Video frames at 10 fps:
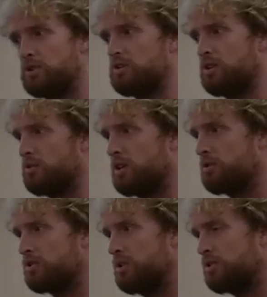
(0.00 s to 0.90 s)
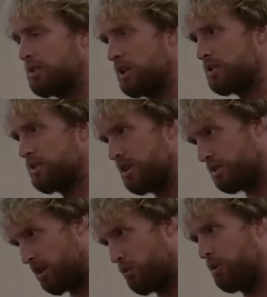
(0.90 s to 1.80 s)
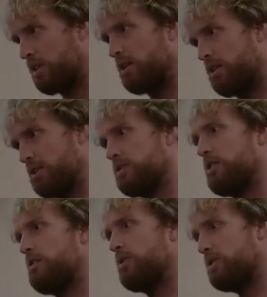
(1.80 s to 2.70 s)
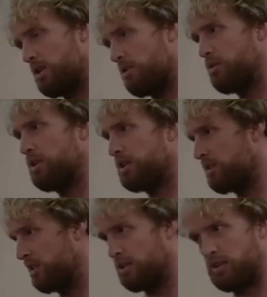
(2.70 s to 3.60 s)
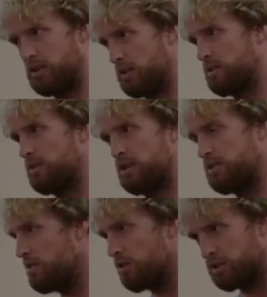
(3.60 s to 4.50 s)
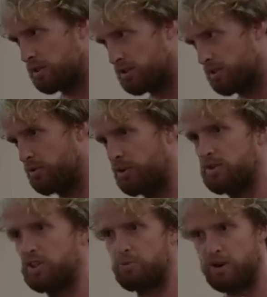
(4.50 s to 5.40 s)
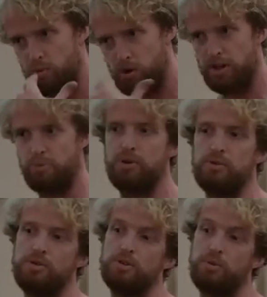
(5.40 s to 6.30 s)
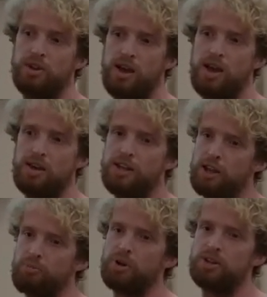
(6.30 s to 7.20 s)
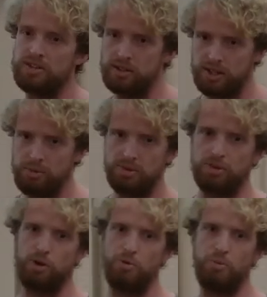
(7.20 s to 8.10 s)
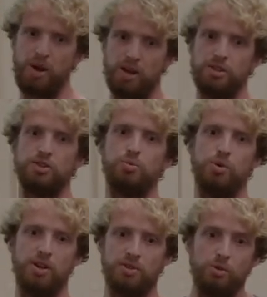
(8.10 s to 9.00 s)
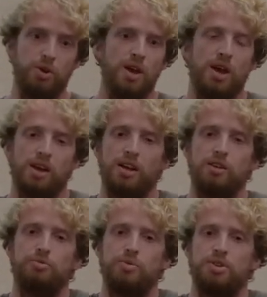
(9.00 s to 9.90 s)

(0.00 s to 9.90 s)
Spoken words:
in 2006, and they dealt with it at the time. They dealt with it. So there's nothing to do with us explaining why the posters were there, but it still keeps on coming back. It's all a kind of